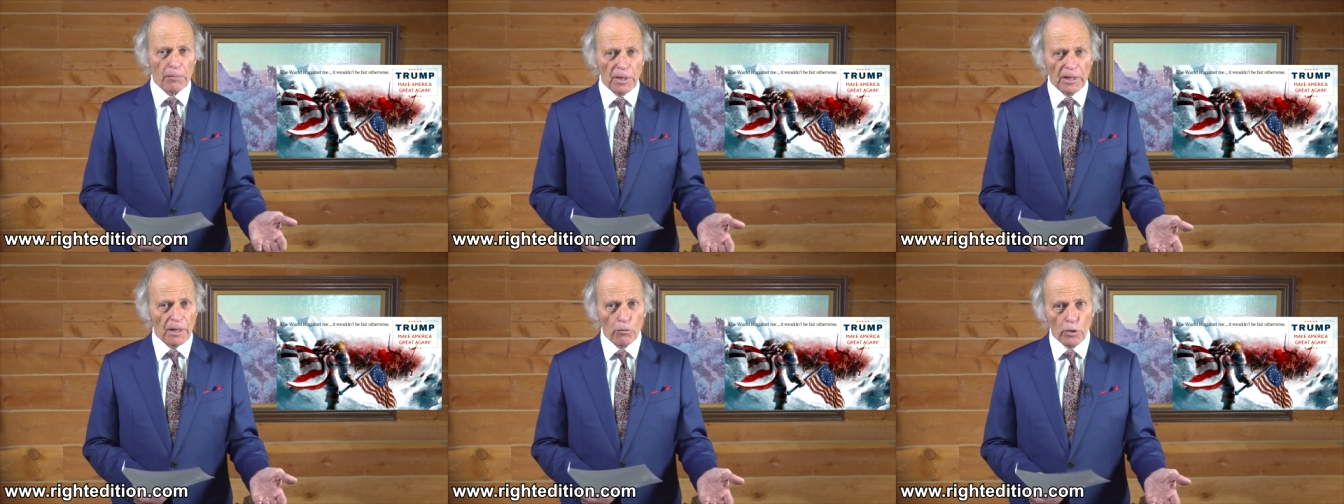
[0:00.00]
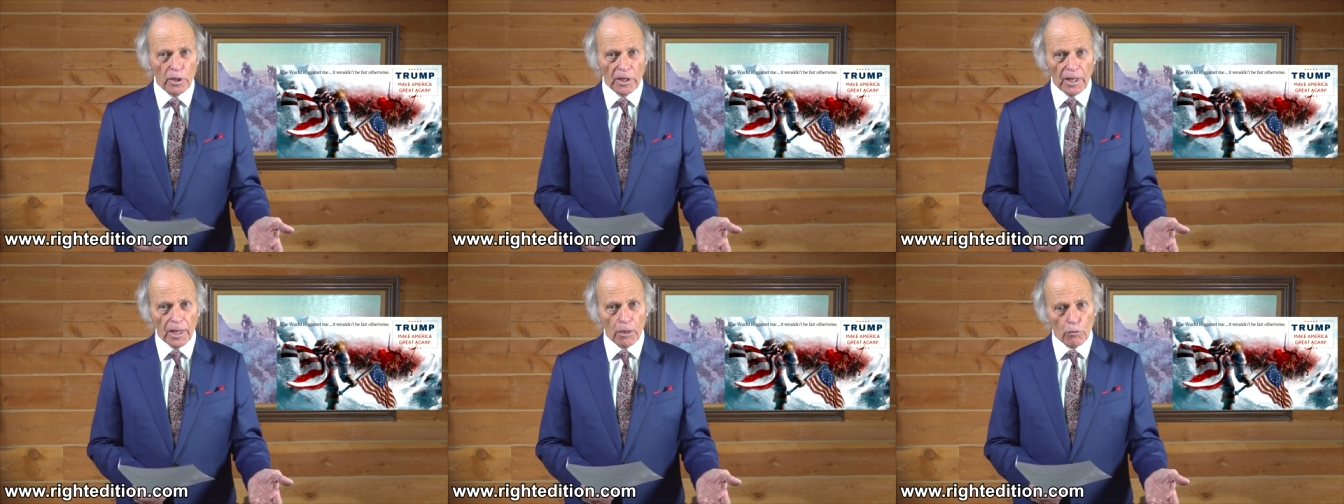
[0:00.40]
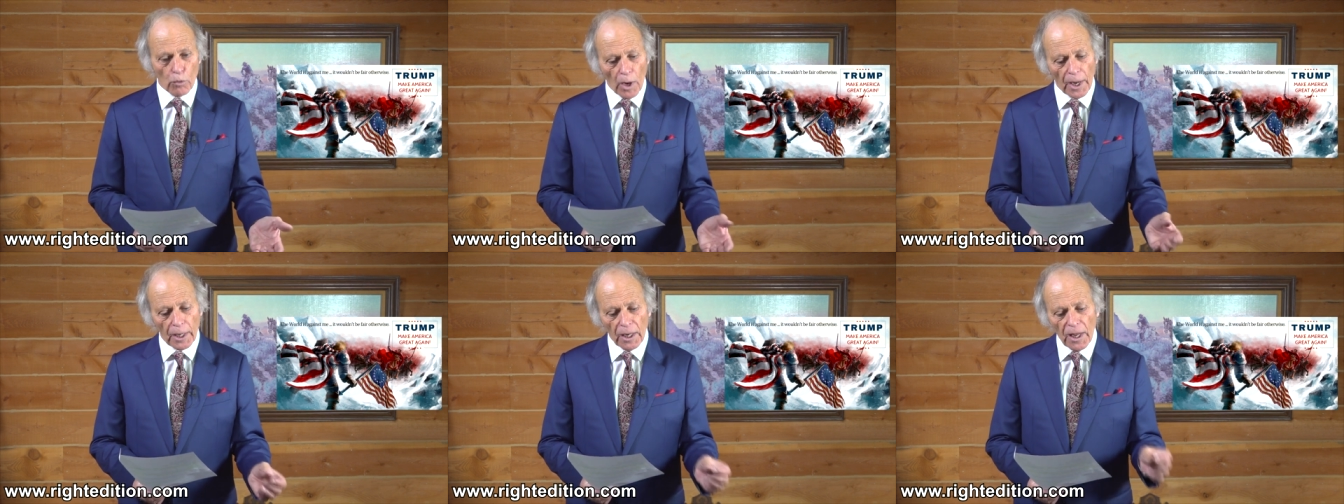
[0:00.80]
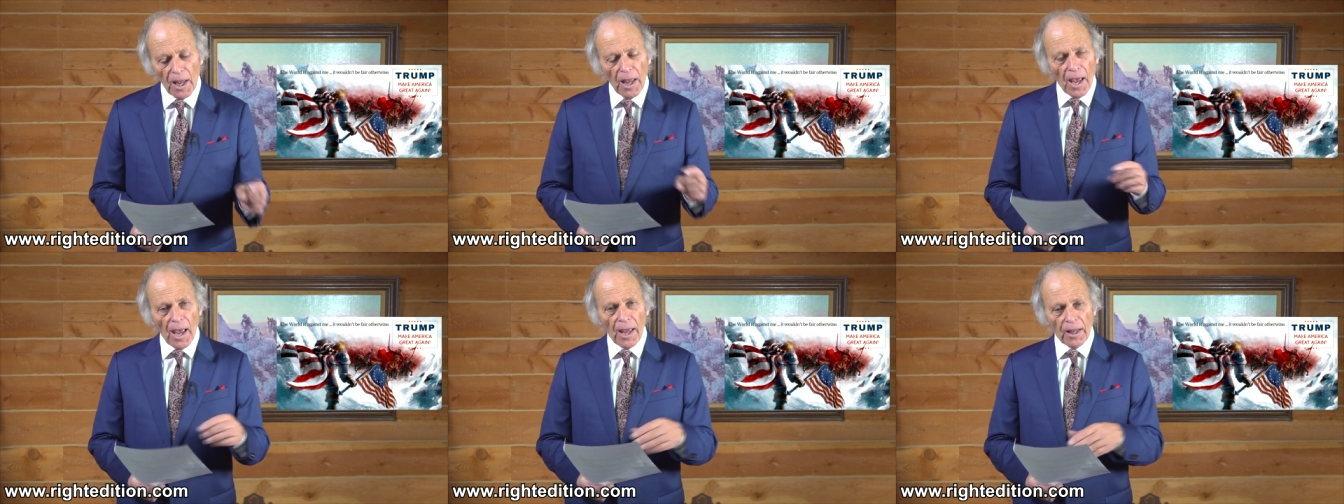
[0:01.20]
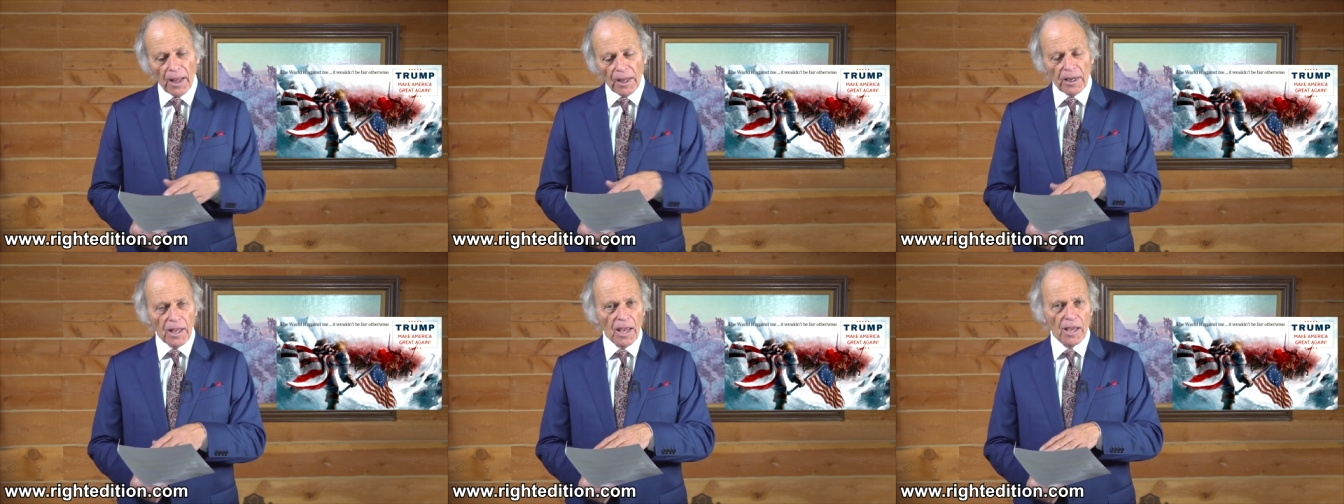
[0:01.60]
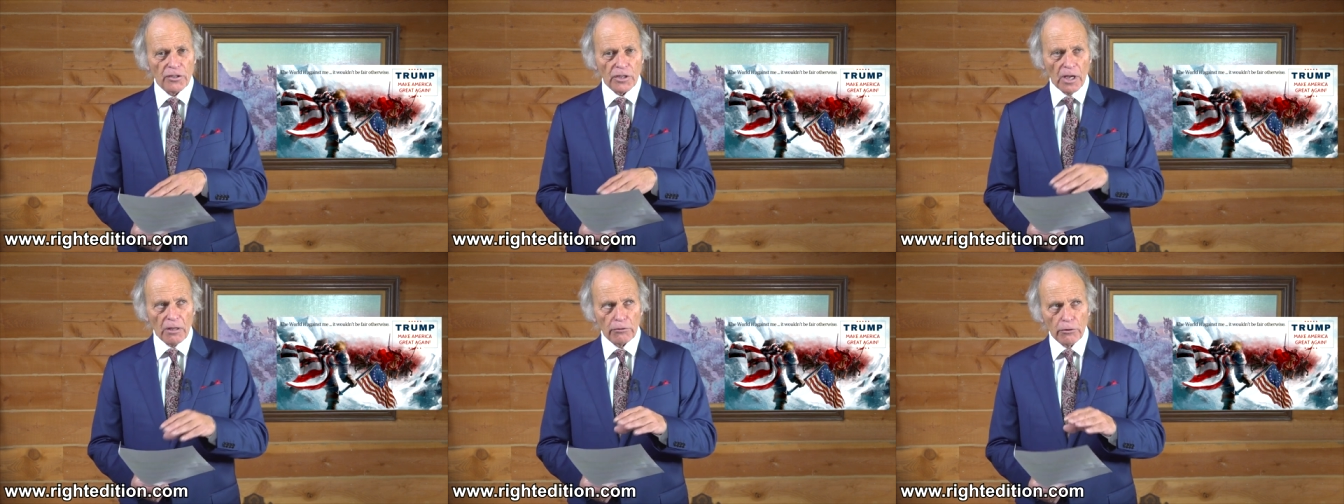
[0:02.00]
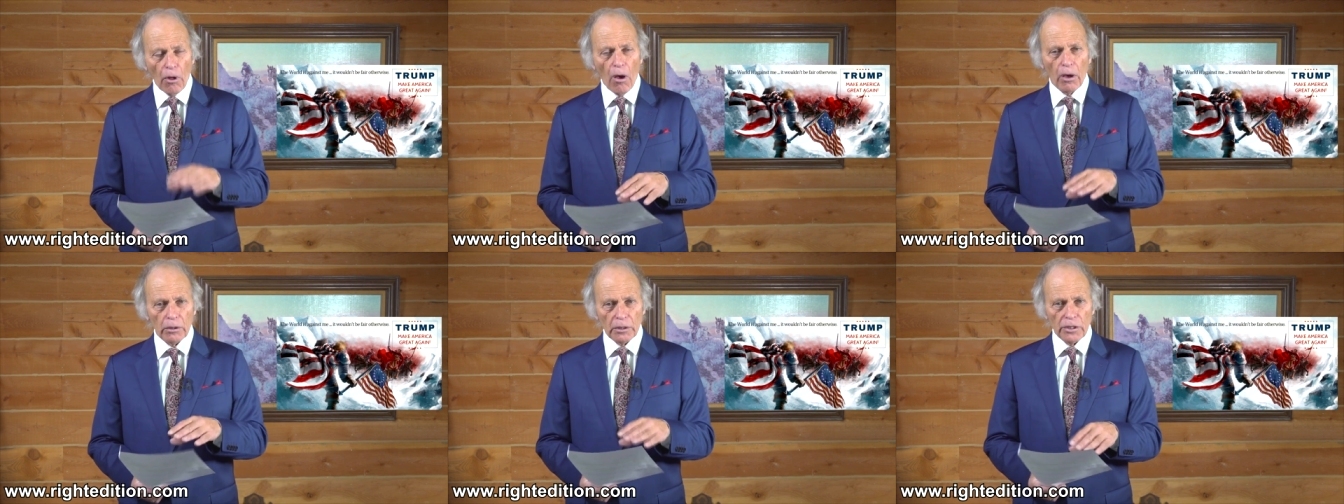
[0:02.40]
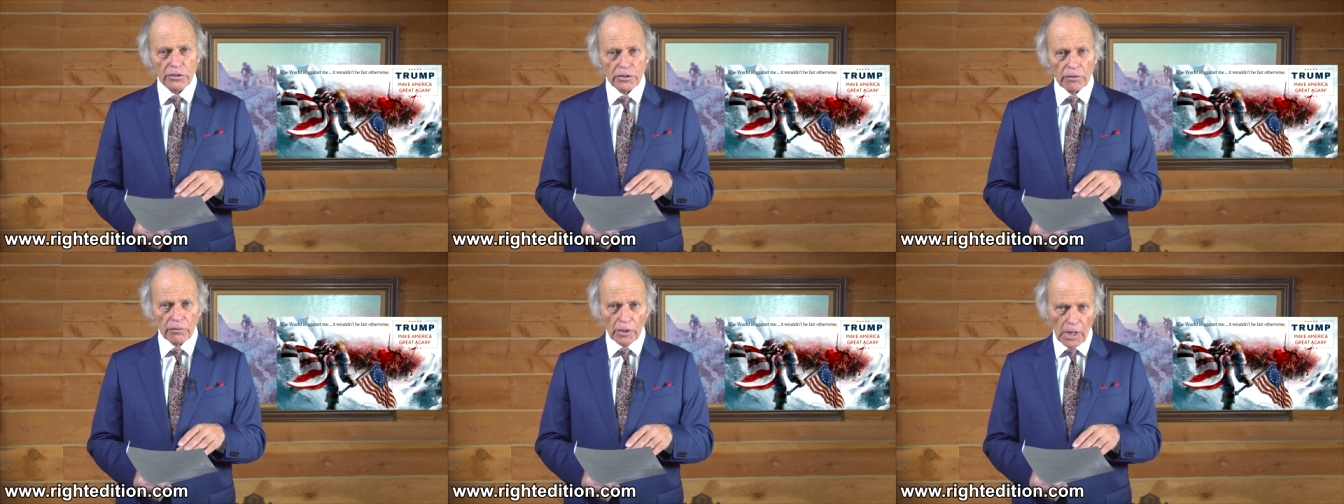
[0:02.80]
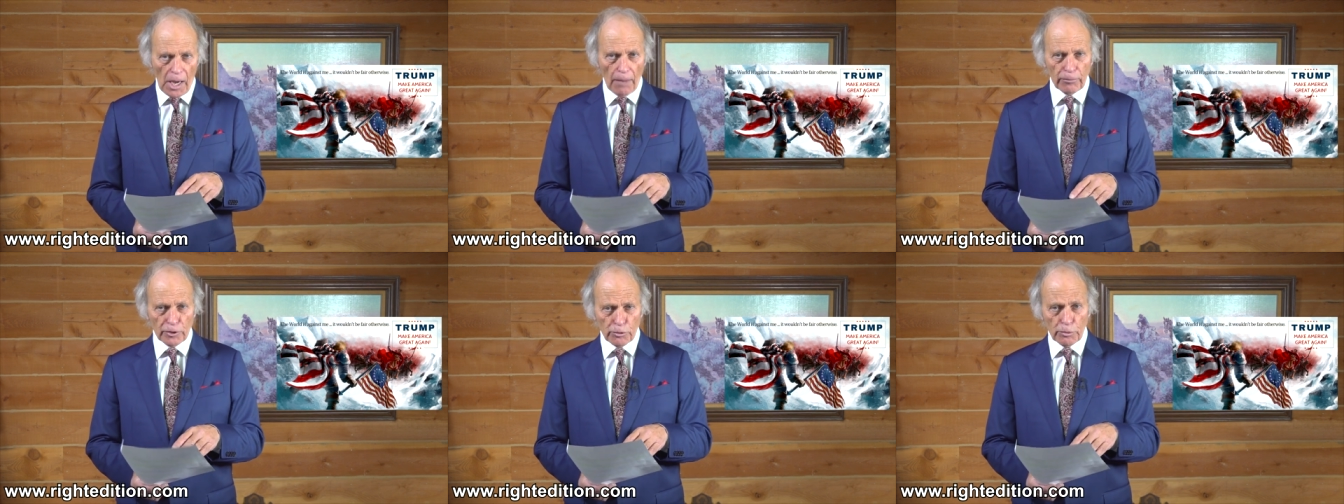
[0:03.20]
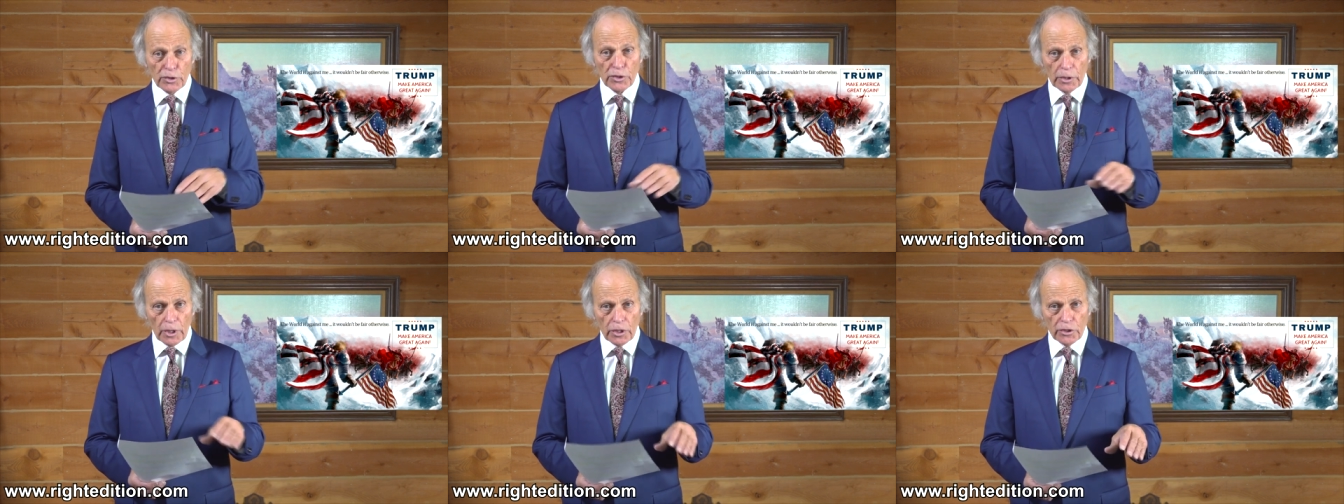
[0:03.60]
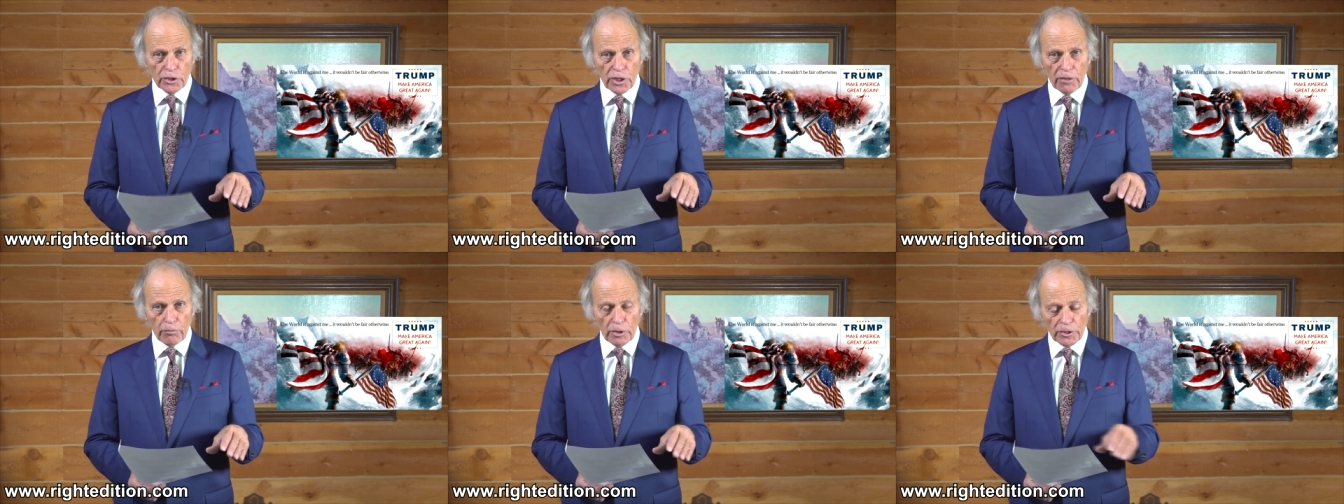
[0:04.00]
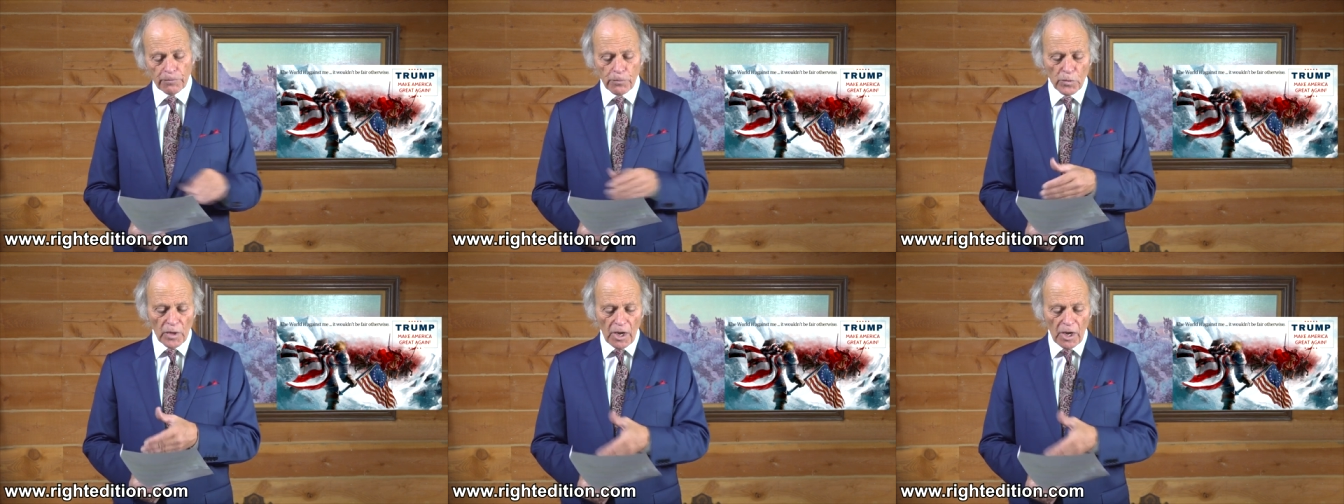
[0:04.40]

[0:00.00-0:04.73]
I mean, they wouldn't get it right. And he has a long list of accomplishments and achievements.